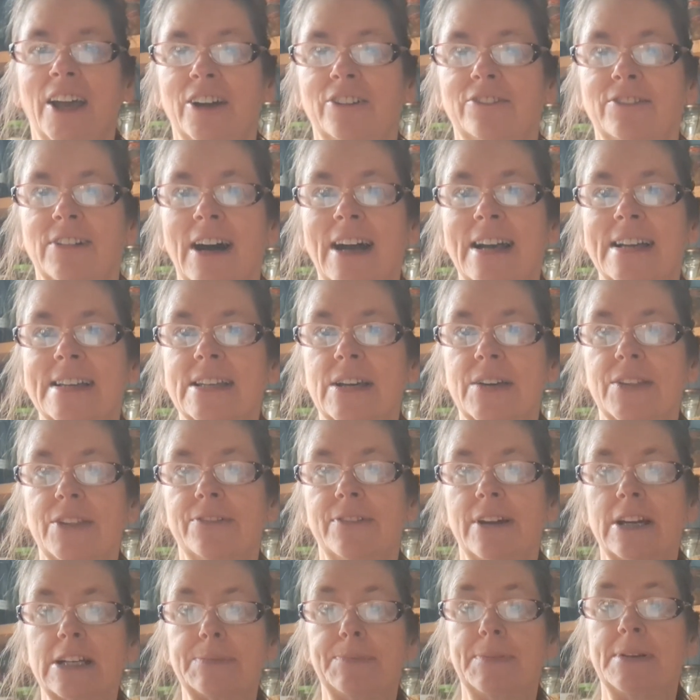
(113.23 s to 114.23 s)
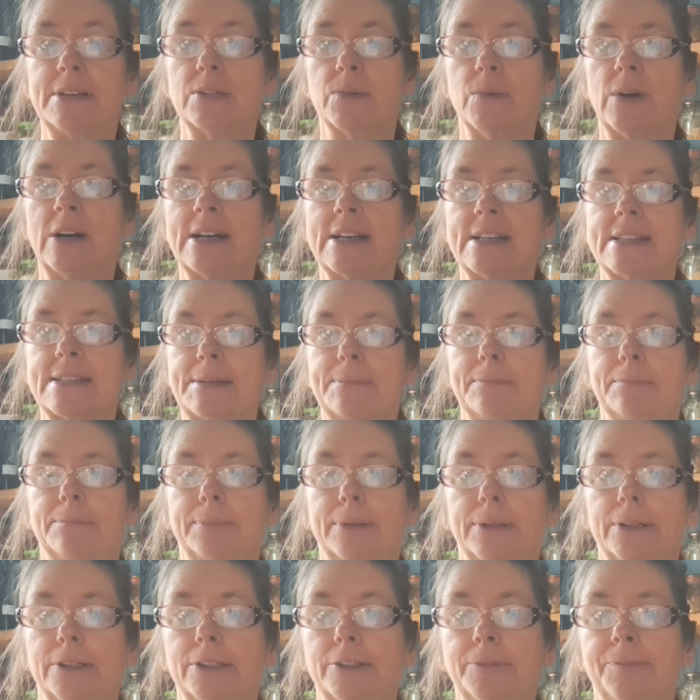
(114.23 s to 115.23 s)
Right, so the recipe is quite
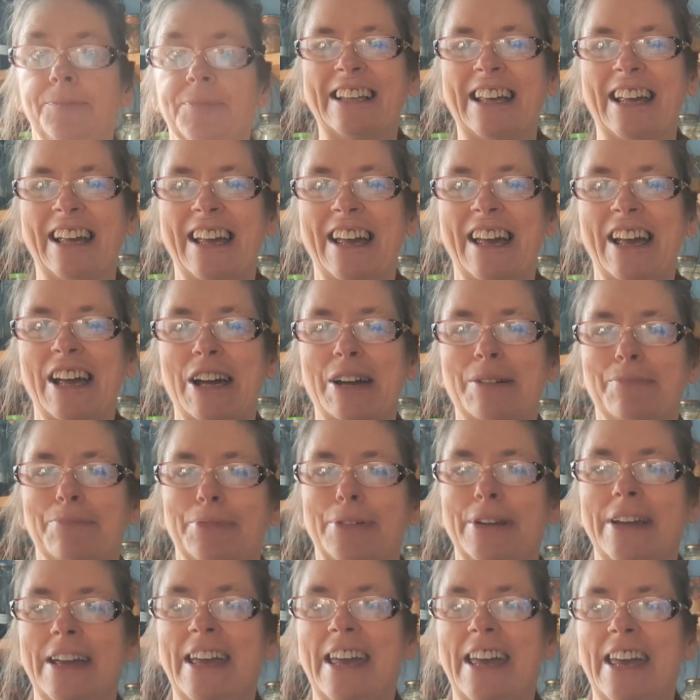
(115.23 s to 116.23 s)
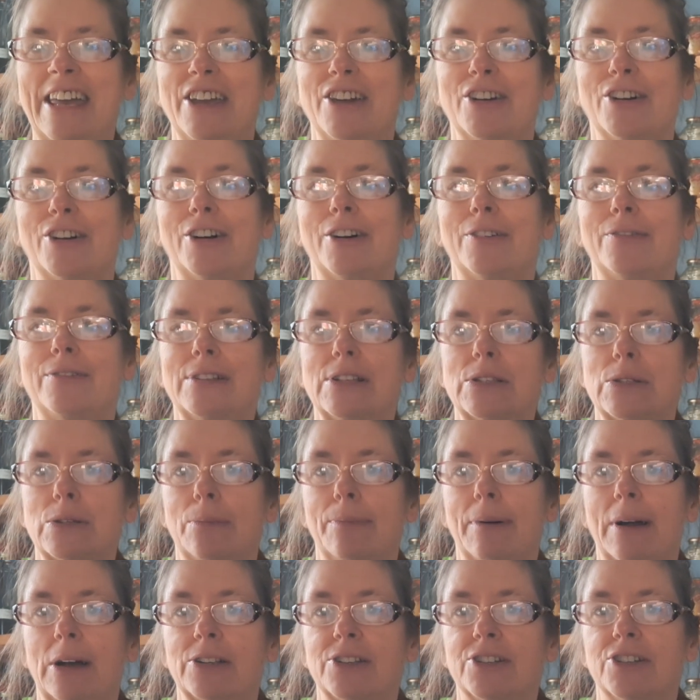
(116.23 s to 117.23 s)
simple. Preheat your oven to
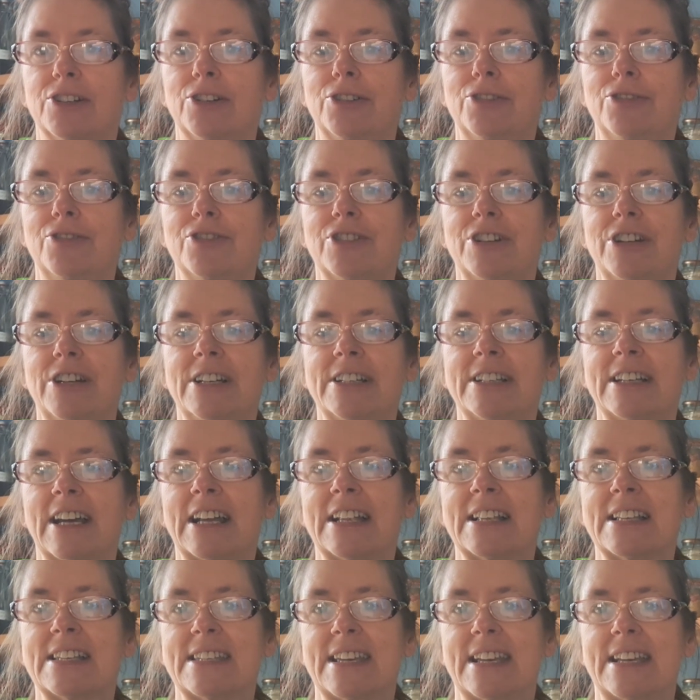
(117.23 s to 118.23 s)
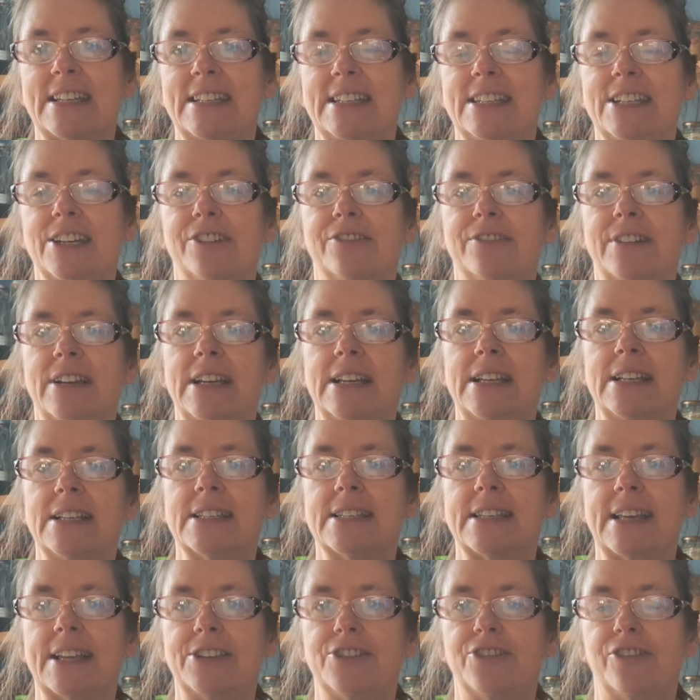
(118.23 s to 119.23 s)
about 160 degrees
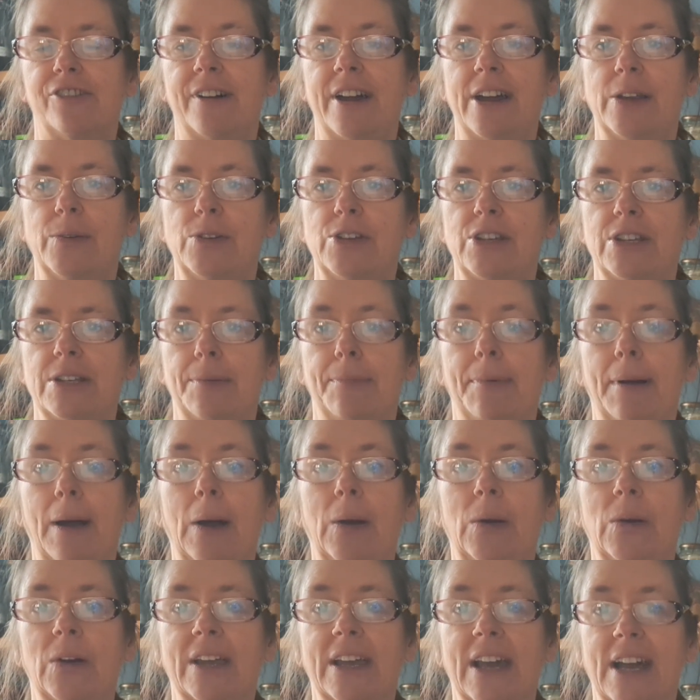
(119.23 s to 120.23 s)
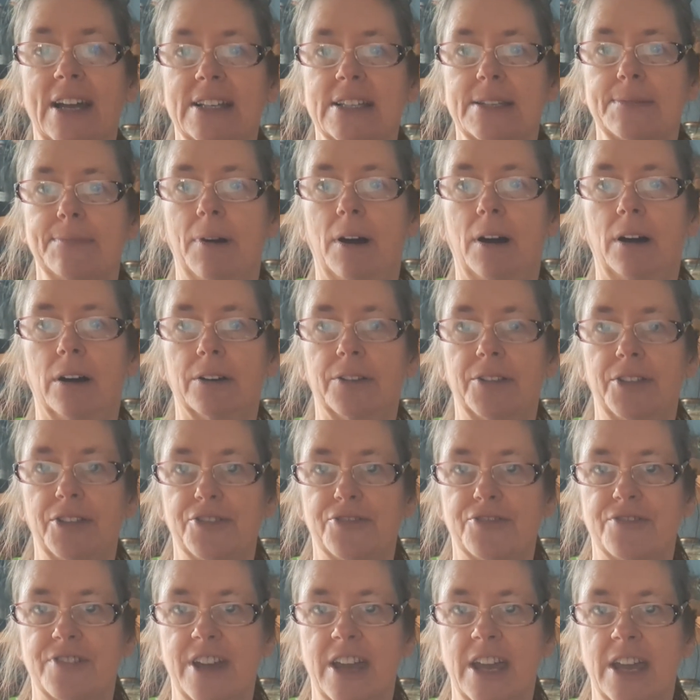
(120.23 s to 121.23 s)
centigrade, which is about gas mark
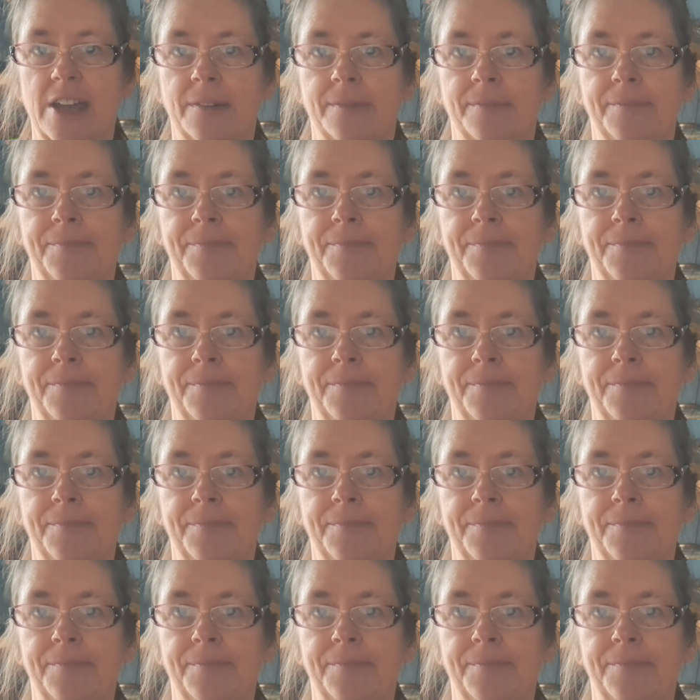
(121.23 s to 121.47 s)
3.